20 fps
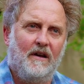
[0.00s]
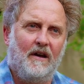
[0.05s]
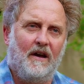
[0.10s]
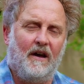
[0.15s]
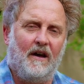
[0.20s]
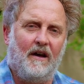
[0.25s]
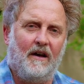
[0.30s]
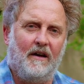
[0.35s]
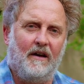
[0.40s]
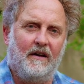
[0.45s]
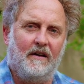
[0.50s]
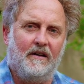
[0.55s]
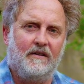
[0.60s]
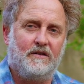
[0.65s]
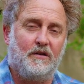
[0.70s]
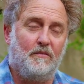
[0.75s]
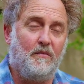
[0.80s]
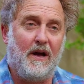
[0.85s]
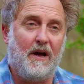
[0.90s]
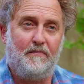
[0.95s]

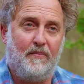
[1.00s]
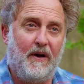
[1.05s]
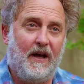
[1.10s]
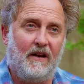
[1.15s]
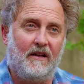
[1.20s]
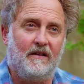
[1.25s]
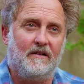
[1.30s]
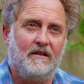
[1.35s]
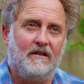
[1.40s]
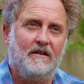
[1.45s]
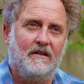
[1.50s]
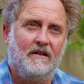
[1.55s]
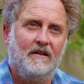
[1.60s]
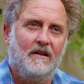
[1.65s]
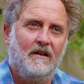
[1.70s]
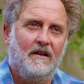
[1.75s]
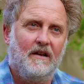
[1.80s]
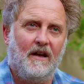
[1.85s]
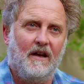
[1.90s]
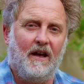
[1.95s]
to my palate.
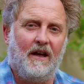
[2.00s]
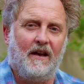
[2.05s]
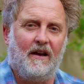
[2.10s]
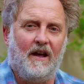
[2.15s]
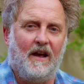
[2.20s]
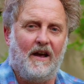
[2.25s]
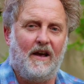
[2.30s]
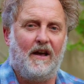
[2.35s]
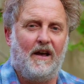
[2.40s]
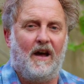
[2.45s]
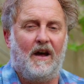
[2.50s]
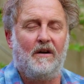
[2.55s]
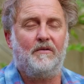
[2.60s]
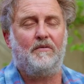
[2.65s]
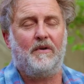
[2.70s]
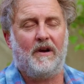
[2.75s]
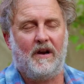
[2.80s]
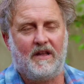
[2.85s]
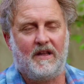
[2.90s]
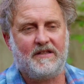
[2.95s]
And I
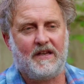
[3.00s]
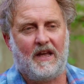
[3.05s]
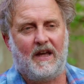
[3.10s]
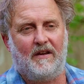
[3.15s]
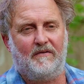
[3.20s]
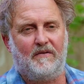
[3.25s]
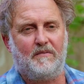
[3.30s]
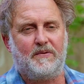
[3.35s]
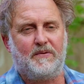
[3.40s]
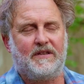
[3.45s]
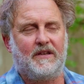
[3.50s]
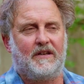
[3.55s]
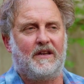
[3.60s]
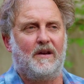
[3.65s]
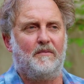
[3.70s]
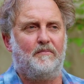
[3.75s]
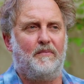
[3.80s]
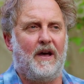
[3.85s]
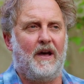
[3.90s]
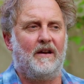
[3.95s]
realize I have a
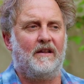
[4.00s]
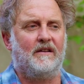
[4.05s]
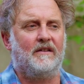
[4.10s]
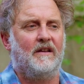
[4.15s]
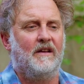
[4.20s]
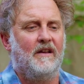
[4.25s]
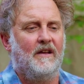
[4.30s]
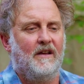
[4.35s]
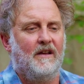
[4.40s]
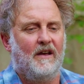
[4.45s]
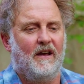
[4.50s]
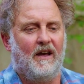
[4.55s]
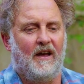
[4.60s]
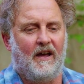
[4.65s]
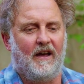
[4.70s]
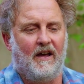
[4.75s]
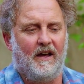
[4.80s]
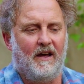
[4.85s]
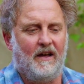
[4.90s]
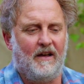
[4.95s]
particular palate.
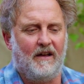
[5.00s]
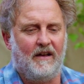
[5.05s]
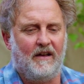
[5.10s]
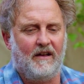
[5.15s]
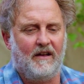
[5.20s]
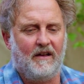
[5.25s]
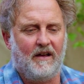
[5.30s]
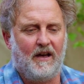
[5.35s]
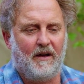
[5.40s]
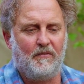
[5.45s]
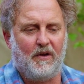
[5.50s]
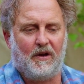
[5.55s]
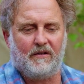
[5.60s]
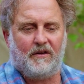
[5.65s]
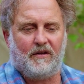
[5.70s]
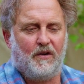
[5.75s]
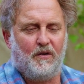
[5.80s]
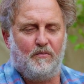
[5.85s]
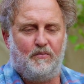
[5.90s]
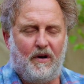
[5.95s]
I'm not
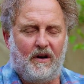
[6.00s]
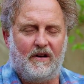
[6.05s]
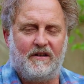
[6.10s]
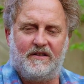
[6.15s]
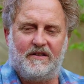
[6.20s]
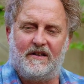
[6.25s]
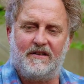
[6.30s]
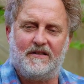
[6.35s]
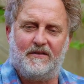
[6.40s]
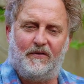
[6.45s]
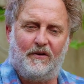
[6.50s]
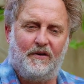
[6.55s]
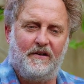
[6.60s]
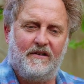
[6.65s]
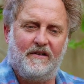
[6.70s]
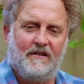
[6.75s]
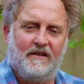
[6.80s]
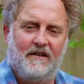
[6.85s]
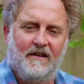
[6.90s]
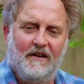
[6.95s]
going to apologize for
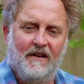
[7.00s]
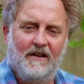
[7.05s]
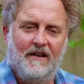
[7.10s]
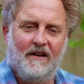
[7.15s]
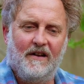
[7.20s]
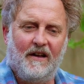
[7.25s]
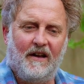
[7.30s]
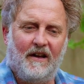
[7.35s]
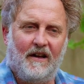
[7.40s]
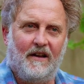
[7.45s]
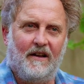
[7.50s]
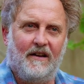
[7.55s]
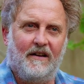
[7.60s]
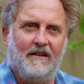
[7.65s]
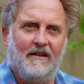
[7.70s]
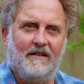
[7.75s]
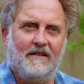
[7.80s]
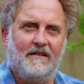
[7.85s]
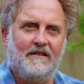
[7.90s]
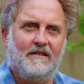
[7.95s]
it.
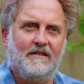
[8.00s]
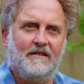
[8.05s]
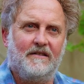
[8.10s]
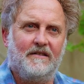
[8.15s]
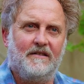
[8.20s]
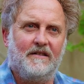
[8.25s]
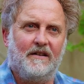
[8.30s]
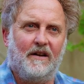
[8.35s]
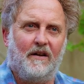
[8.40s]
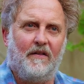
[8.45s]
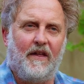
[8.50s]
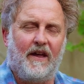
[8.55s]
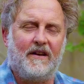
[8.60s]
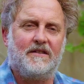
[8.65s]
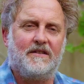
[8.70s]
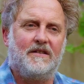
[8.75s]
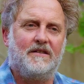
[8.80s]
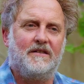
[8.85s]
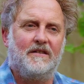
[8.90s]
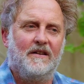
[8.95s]
You know,
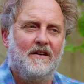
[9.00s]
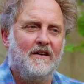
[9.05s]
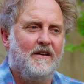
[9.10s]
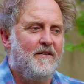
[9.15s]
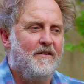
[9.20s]
that's